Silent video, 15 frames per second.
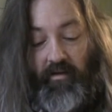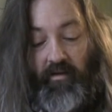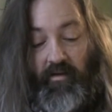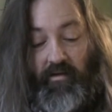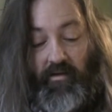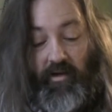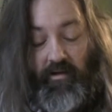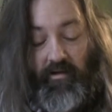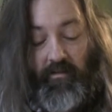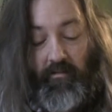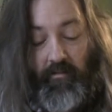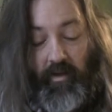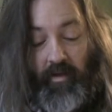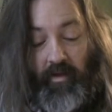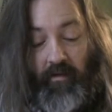This doesn't
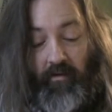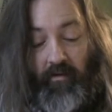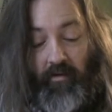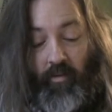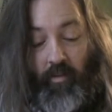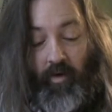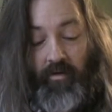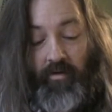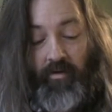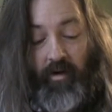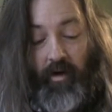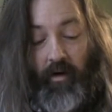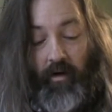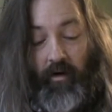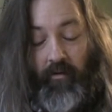mean there wasn't
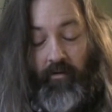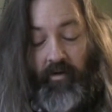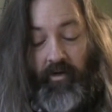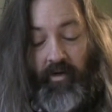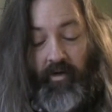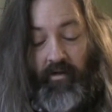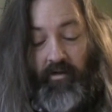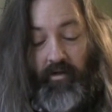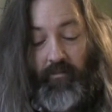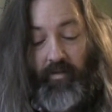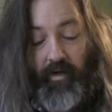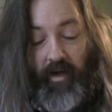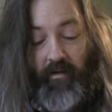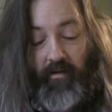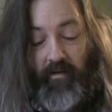iron in
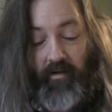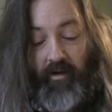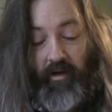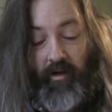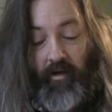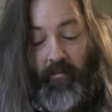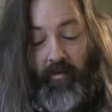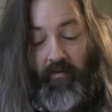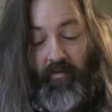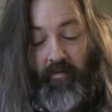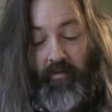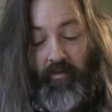Egypt at the time of